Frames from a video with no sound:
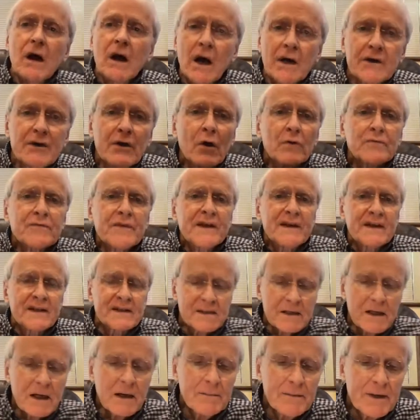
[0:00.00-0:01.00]
note that
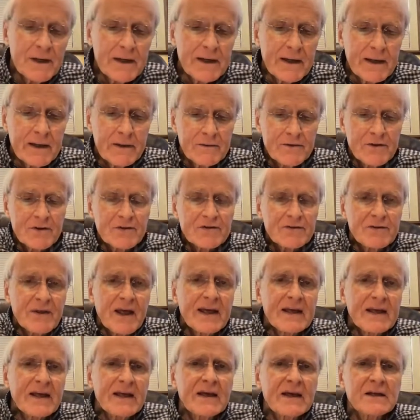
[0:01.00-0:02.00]
has come in and just
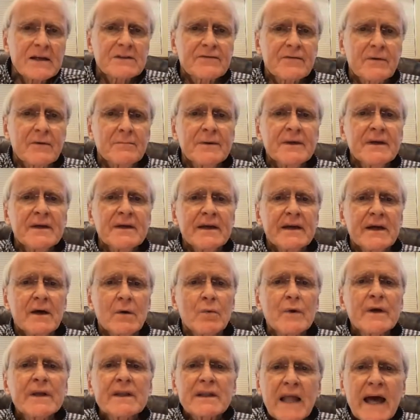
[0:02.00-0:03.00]
thanking us for being here.
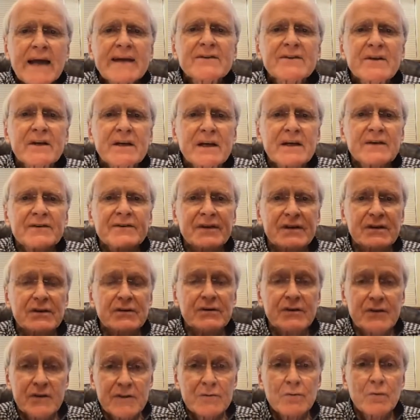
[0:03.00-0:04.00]
We'd like to
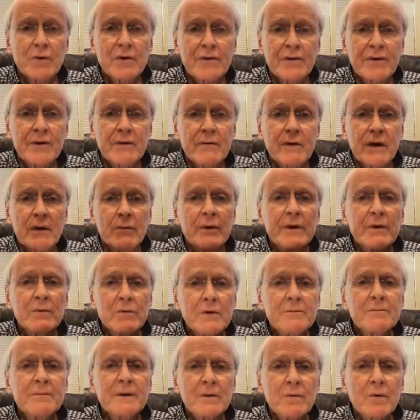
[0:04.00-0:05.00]
continue this with you, and we
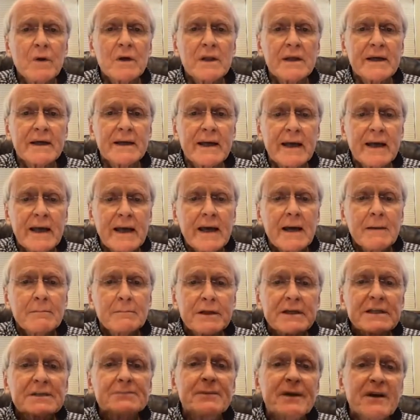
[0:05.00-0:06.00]
would be willing.
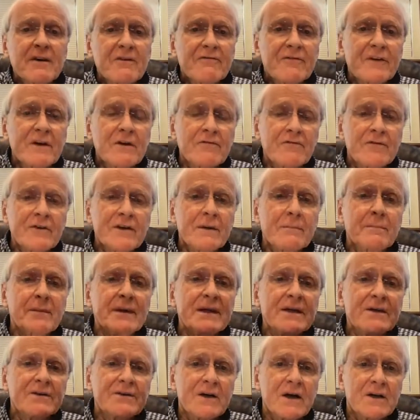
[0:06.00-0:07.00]
Please feel free to
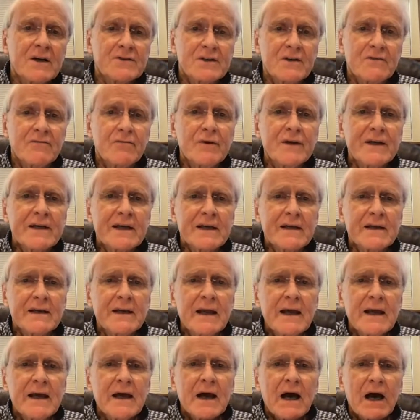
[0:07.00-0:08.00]
be in touch if we can
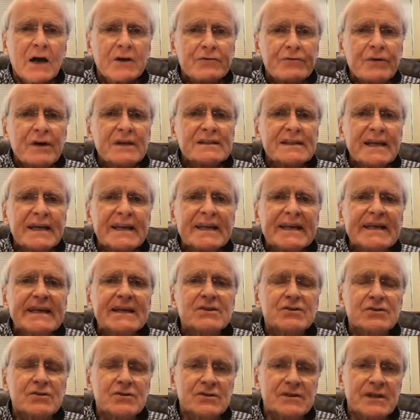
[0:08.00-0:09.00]
address any
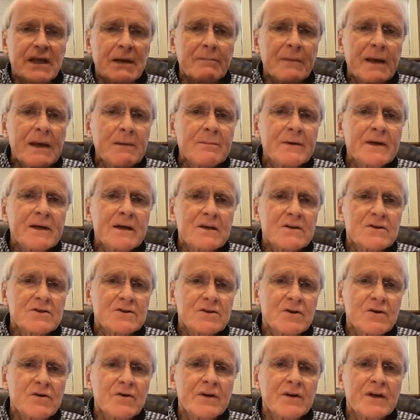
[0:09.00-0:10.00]
issues that may be
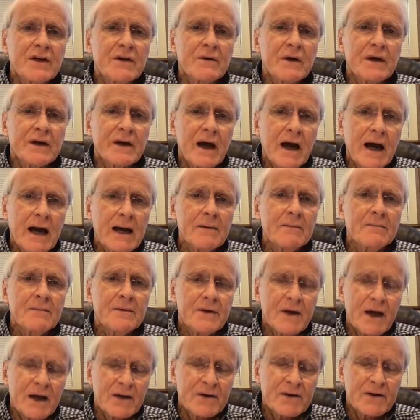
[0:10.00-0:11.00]
concerning you
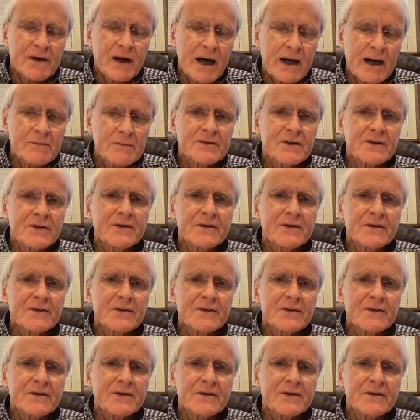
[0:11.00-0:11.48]
at times